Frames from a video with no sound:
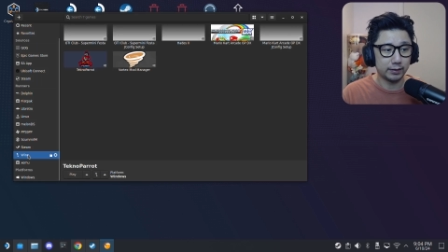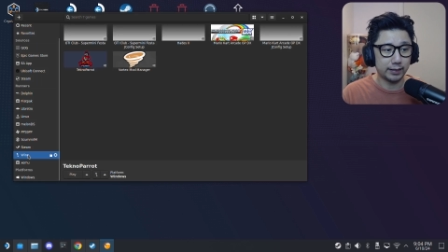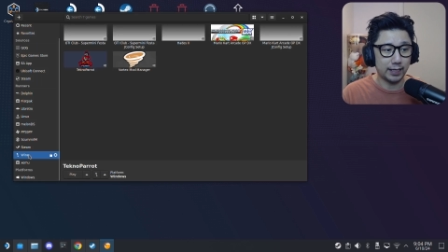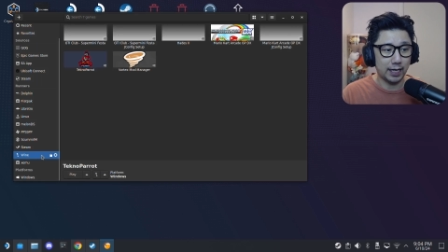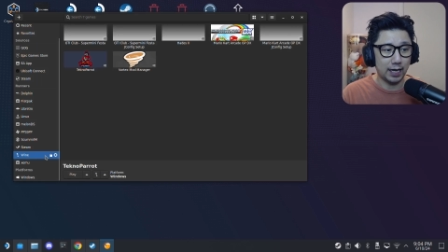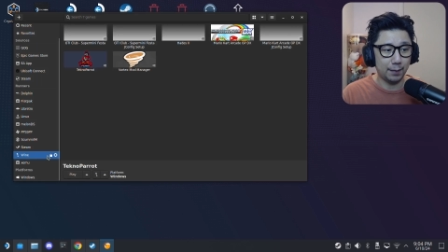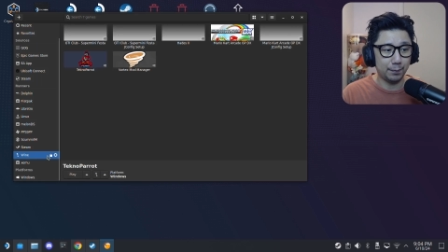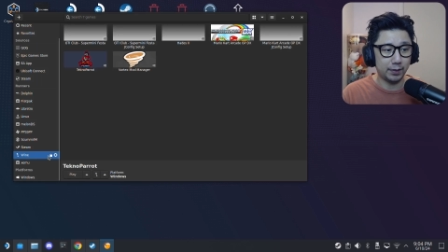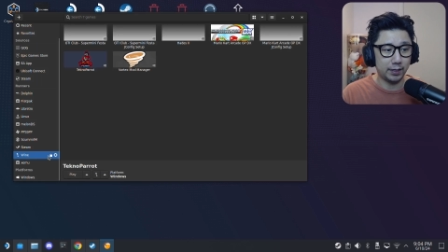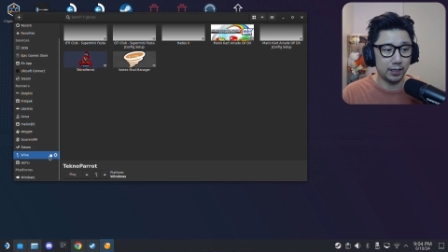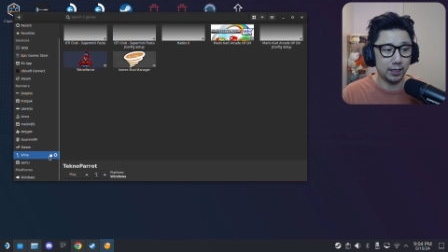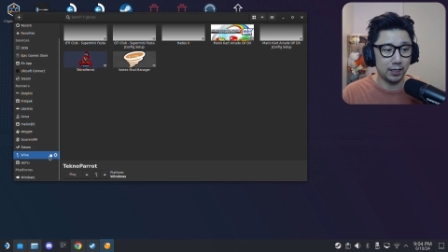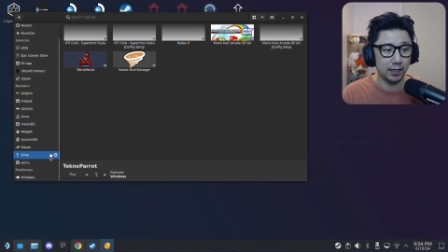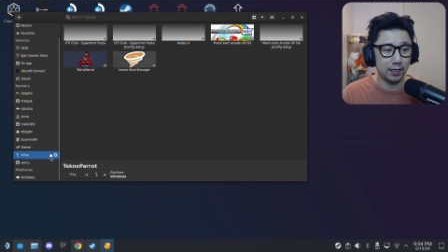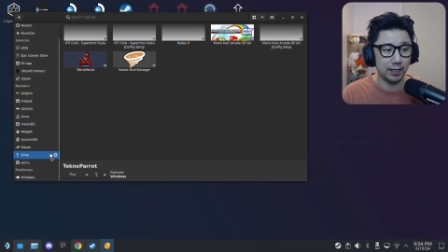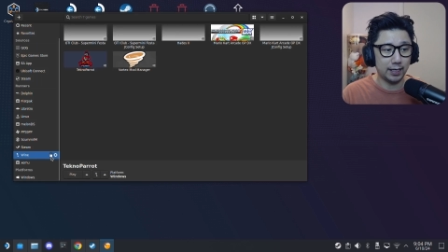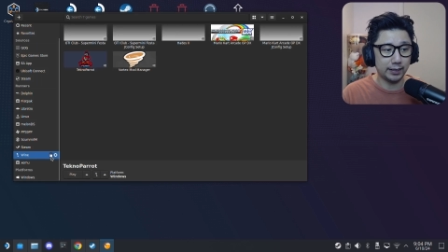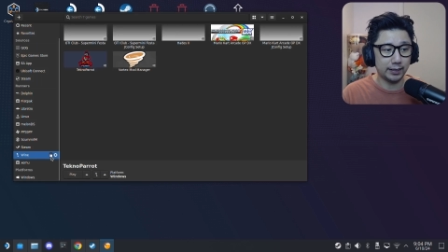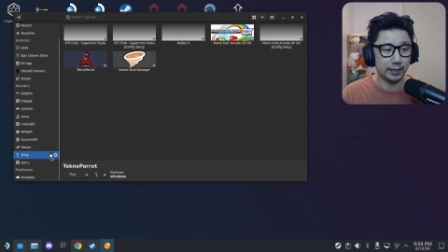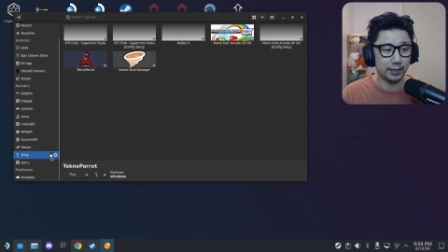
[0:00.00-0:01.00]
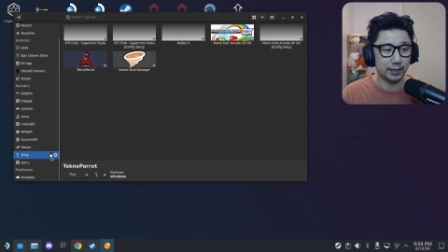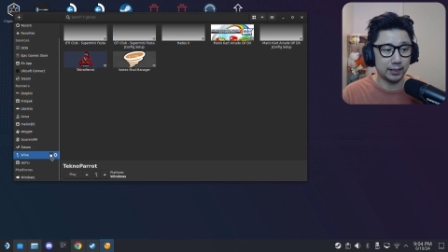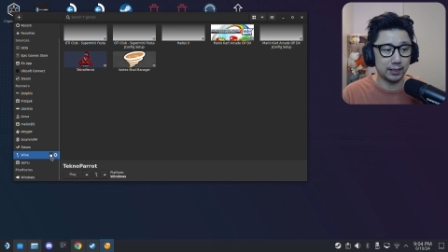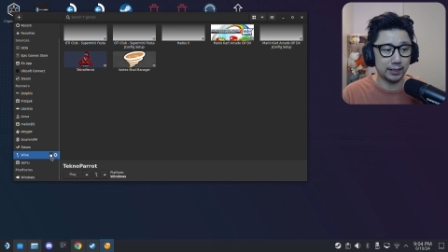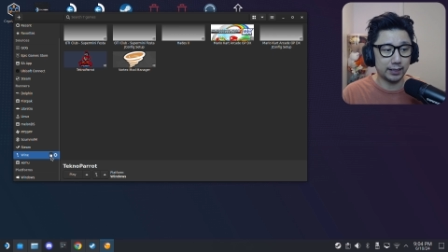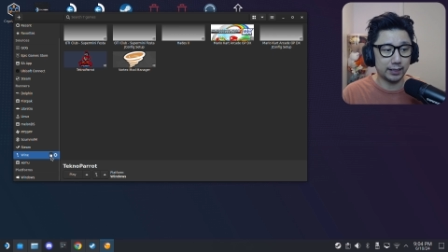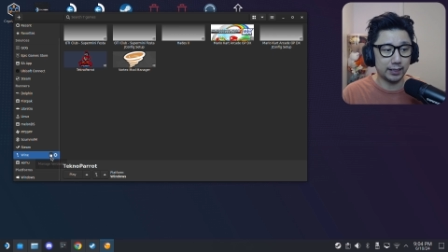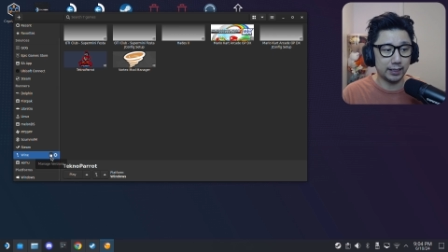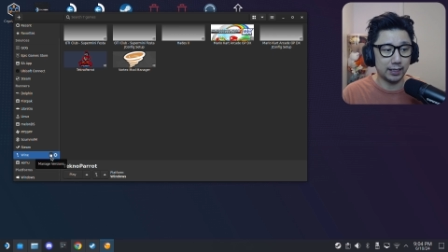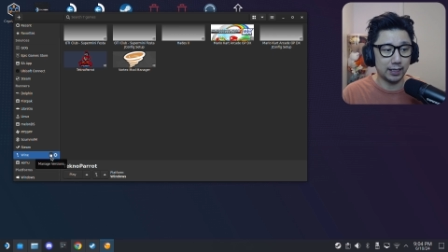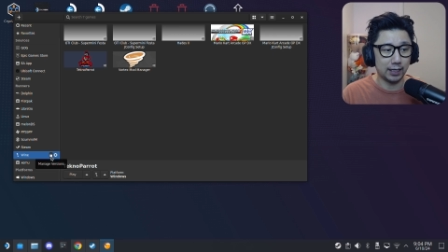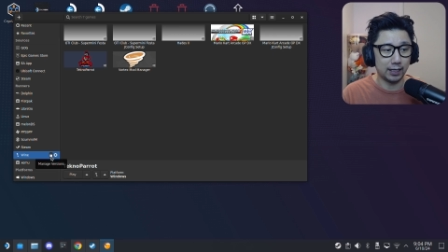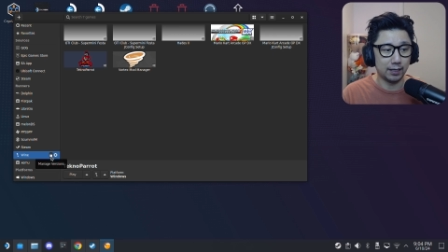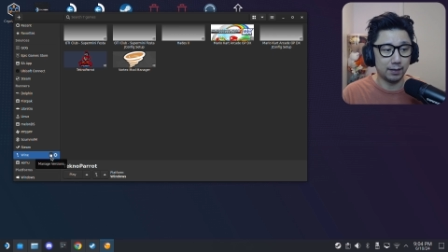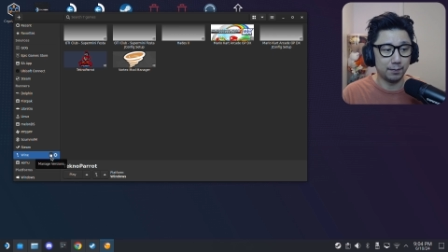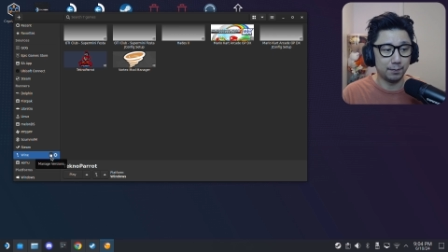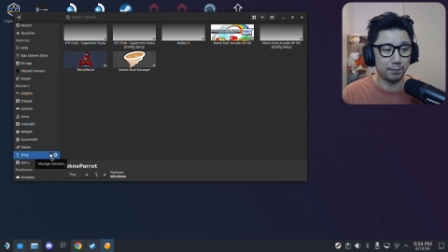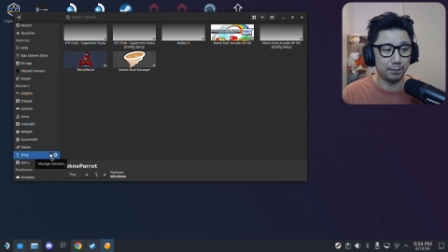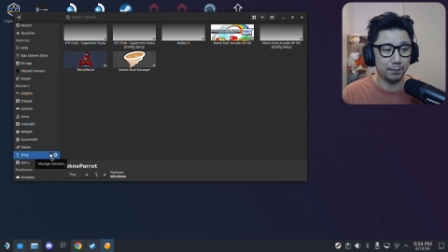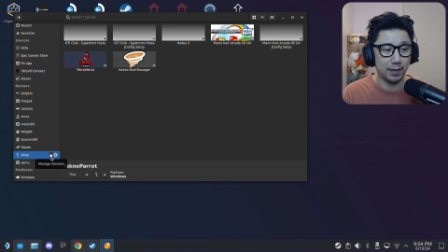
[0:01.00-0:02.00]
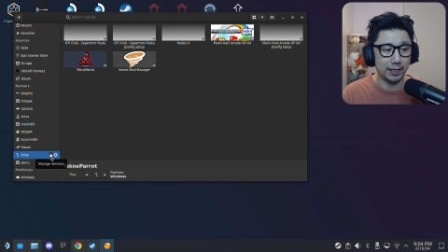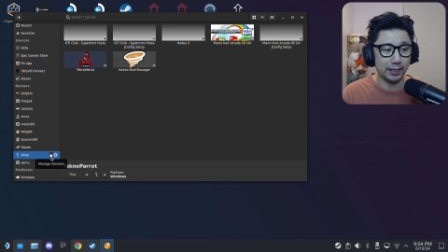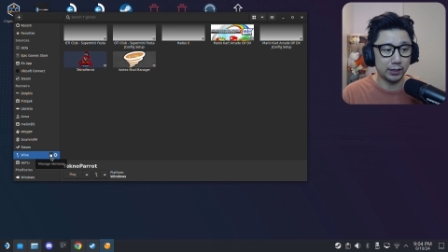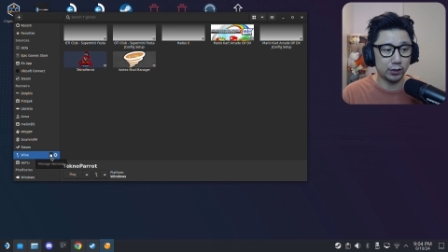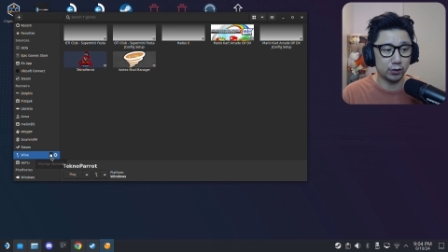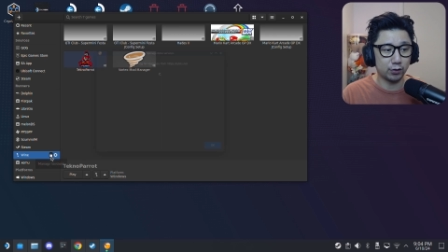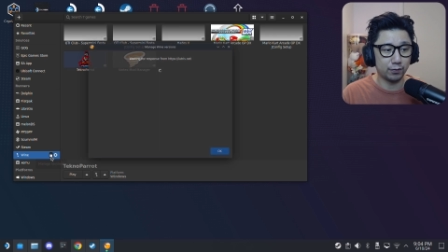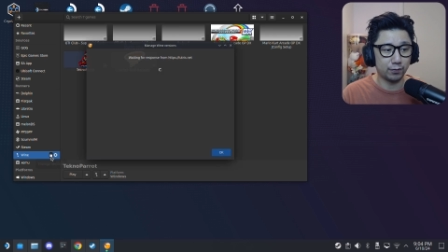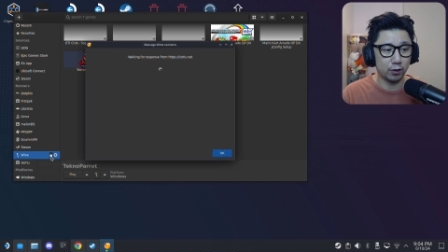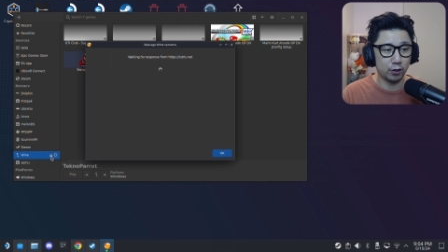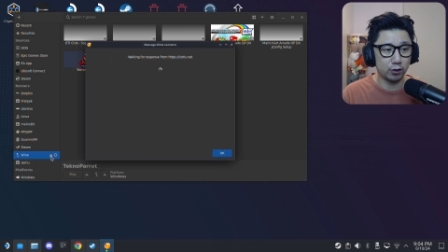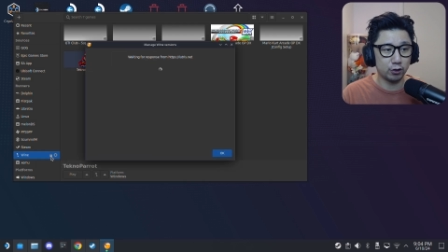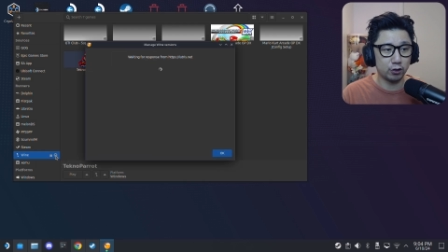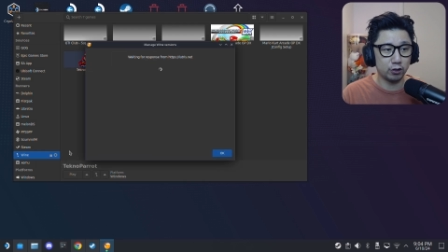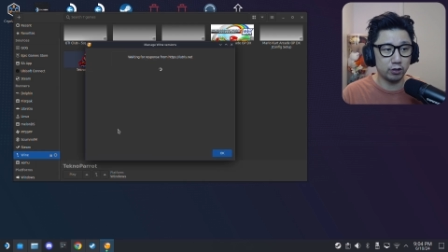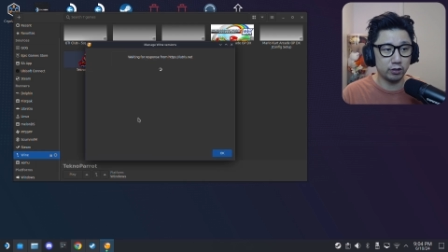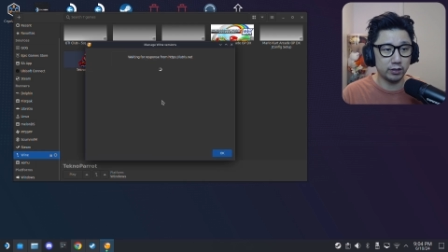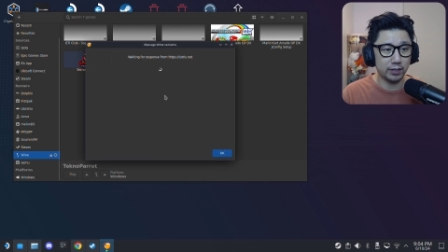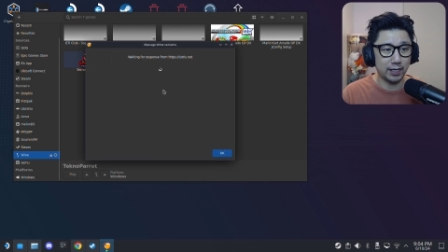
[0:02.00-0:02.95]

tab here and then click here manage versions